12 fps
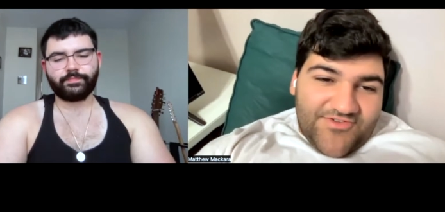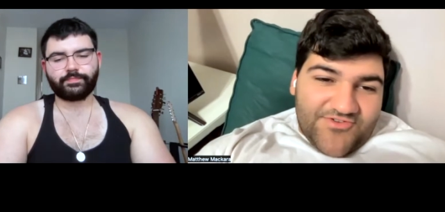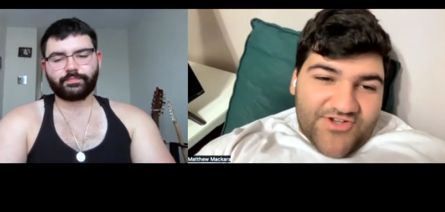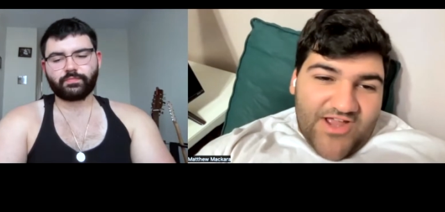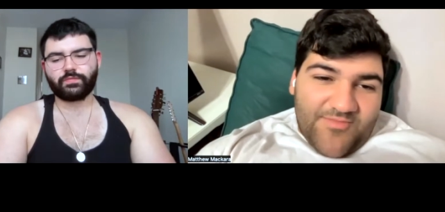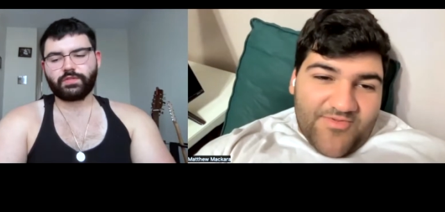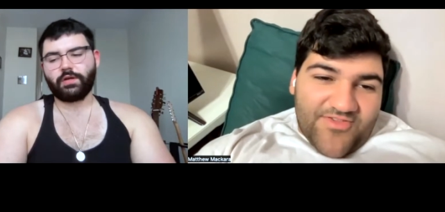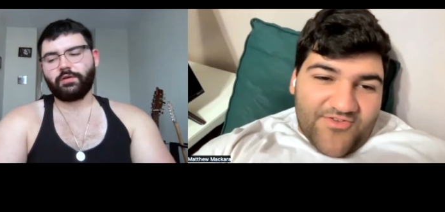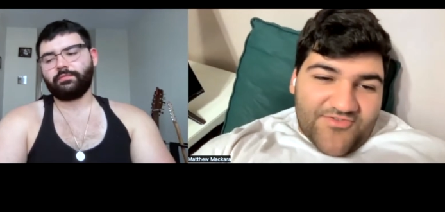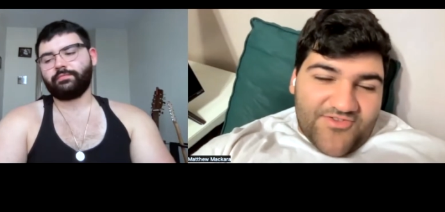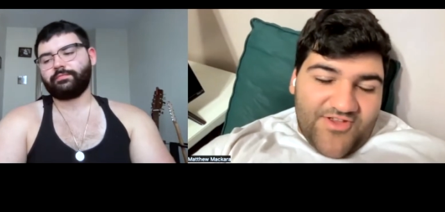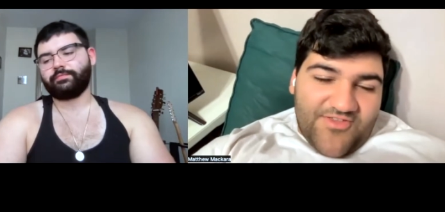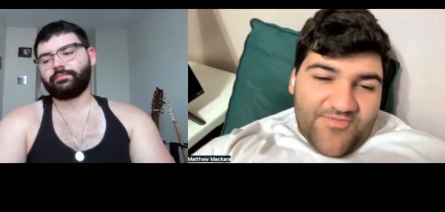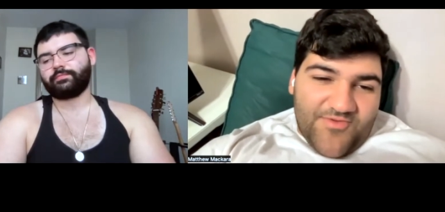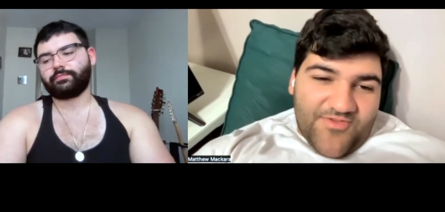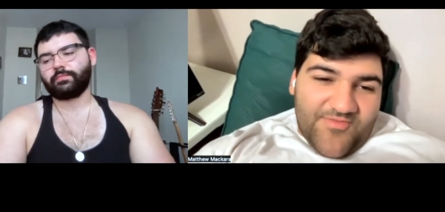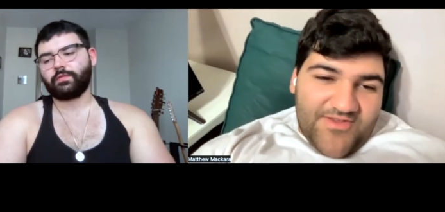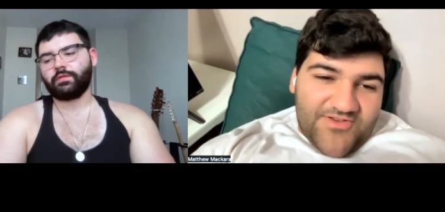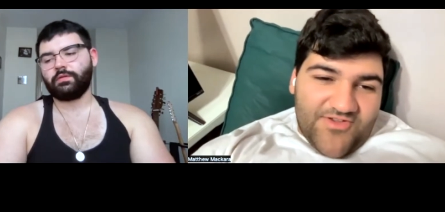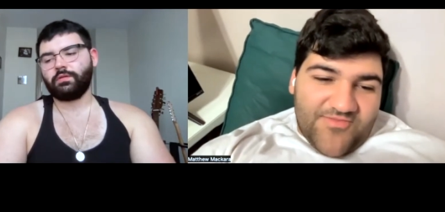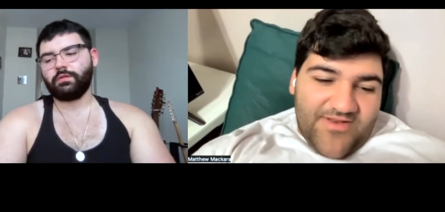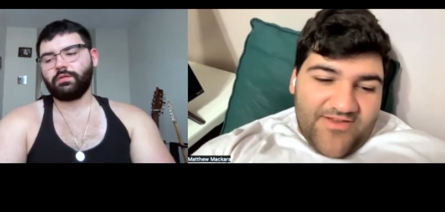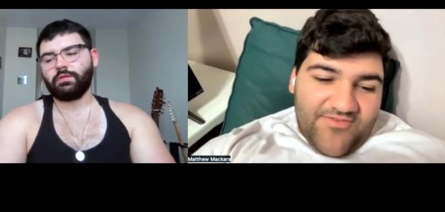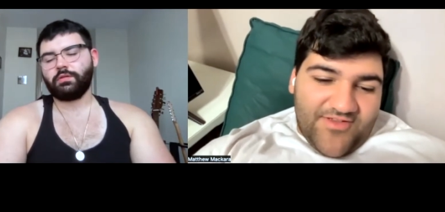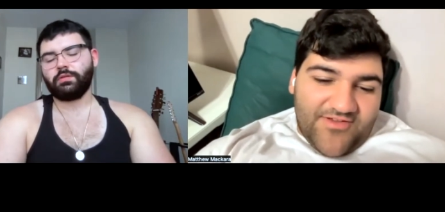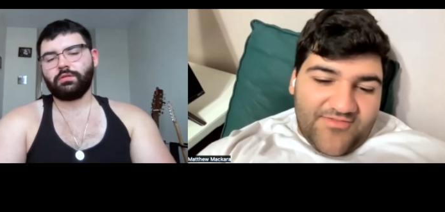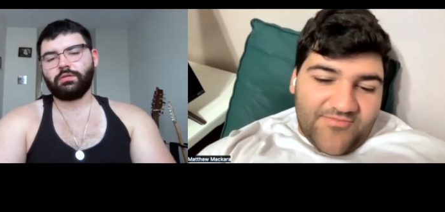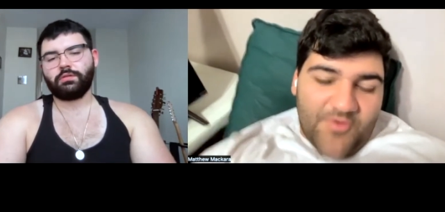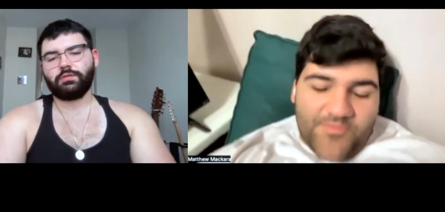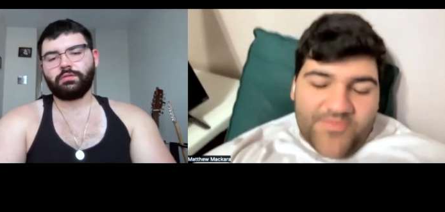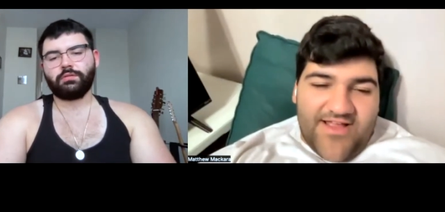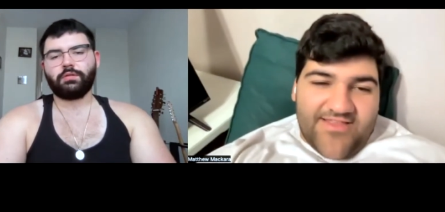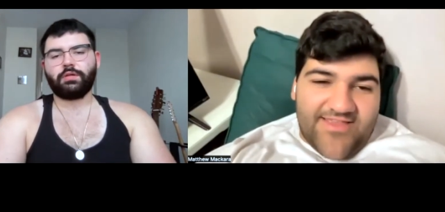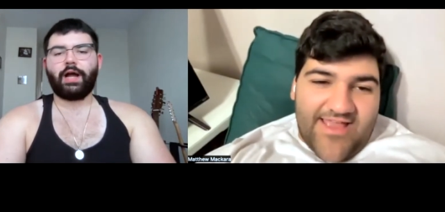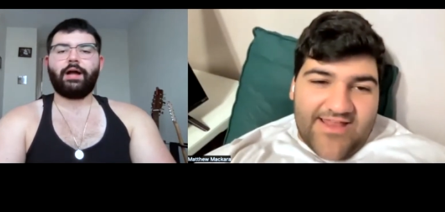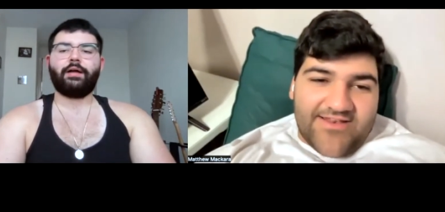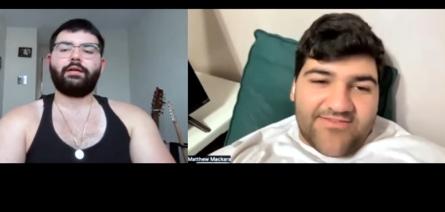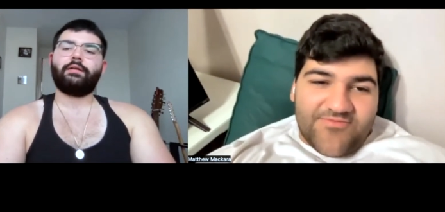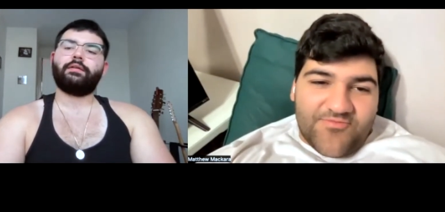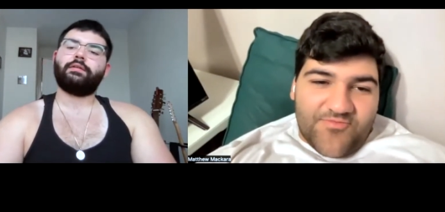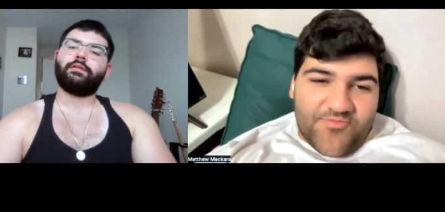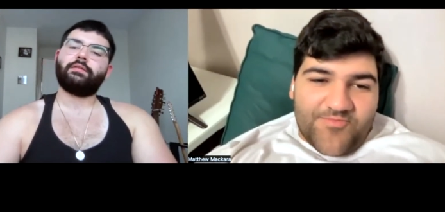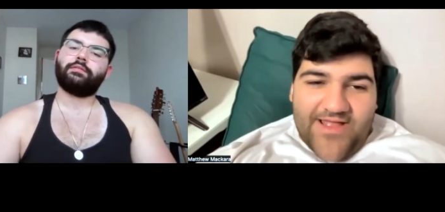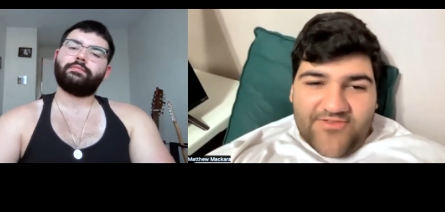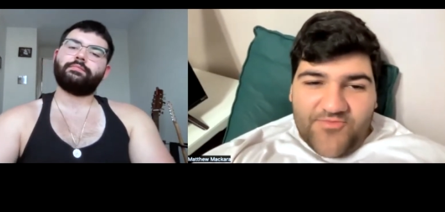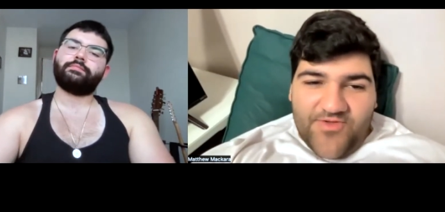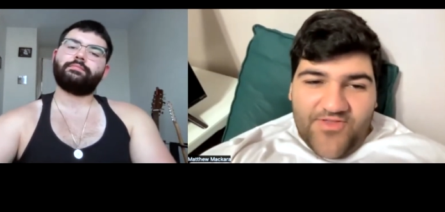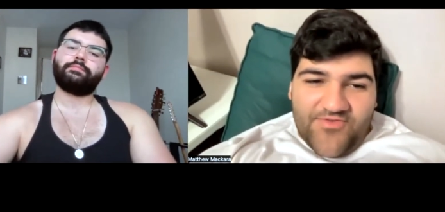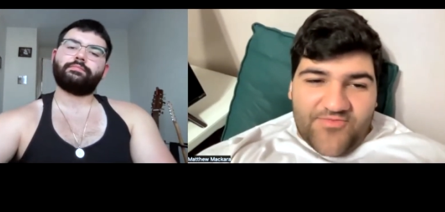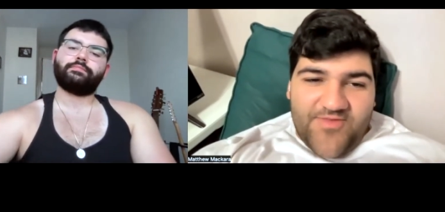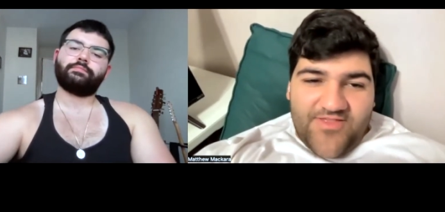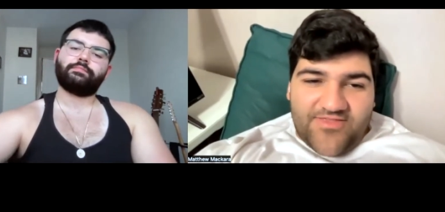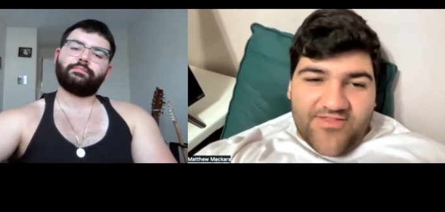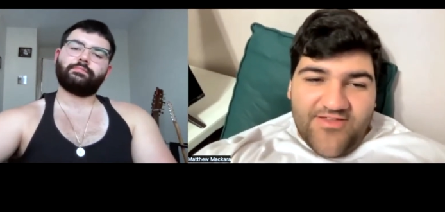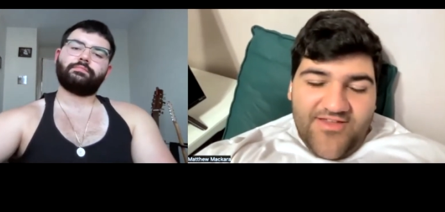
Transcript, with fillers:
Speaker 1: Their job so, is they're they're supposed to make jokes about everything. Well, besides that, back to Willow Smith.